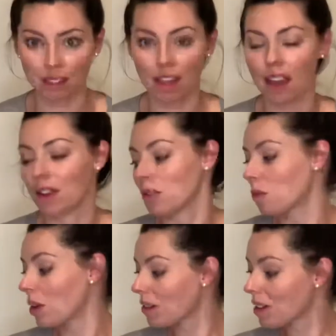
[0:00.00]
And
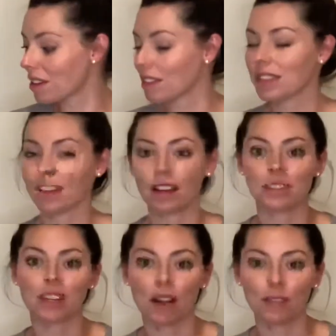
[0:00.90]
one of the things I'd like to
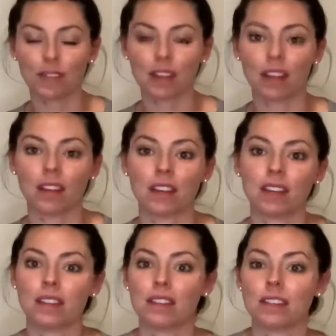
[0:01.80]
cover today
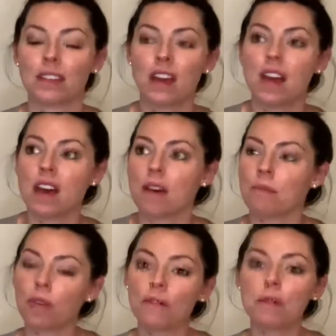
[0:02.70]
is
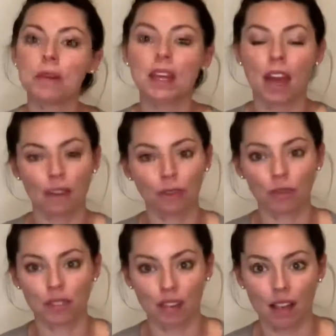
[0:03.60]
more of the behavioral
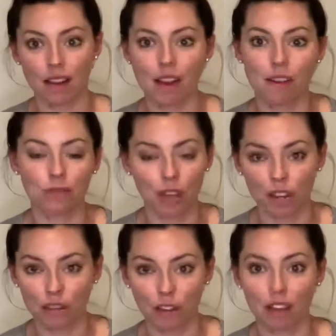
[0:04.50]
side of child
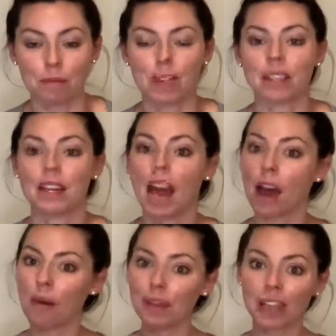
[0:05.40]
development and how
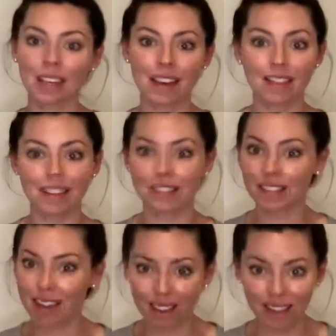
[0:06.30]
we can get these
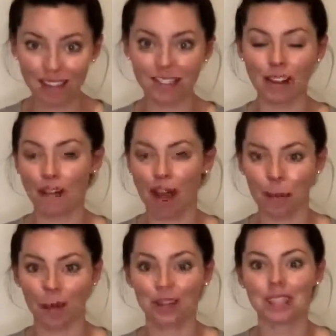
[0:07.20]
kids of
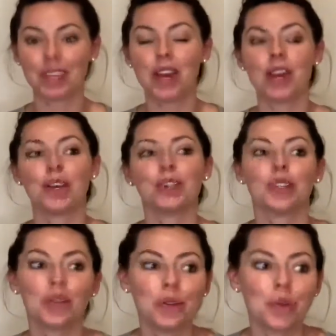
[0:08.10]
ours
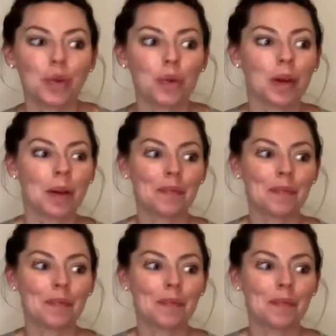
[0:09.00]
to